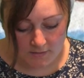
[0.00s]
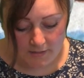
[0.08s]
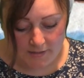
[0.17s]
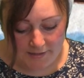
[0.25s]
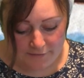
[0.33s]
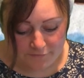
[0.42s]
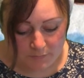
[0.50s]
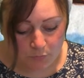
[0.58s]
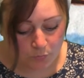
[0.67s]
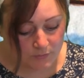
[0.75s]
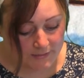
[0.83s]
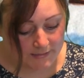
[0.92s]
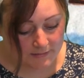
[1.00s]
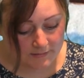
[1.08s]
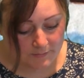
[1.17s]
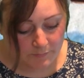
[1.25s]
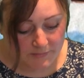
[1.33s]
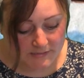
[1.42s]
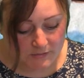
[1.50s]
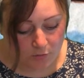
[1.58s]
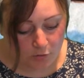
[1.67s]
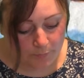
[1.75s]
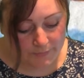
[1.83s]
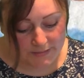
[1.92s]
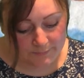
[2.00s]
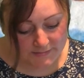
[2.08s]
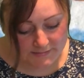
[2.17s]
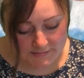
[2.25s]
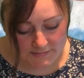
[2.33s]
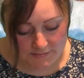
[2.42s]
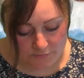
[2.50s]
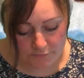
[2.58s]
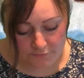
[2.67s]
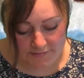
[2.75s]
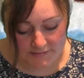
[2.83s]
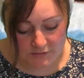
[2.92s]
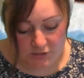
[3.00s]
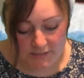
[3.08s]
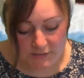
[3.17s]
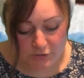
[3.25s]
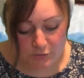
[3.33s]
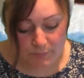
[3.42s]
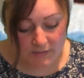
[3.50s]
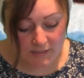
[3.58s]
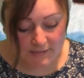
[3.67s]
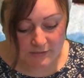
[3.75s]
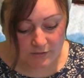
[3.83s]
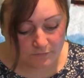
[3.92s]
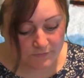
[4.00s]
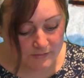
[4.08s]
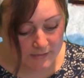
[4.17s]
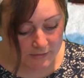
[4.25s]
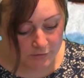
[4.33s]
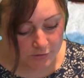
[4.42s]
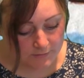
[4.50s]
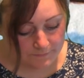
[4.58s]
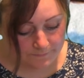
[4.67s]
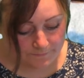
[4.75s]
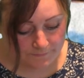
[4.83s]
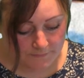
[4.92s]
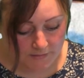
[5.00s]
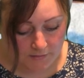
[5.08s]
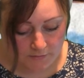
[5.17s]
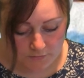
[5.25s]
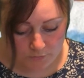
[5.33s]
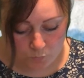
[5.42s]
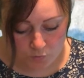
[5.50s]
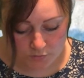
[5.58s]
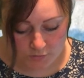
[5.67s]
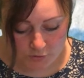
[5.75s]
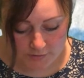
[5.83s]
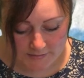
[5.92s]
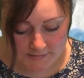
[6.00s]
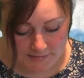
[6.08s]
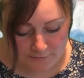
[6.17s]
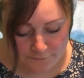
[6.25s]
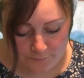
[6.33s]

Every morning, Mr. Hoppy and Mrs. Silver exchanged polite conversation, the one looking down from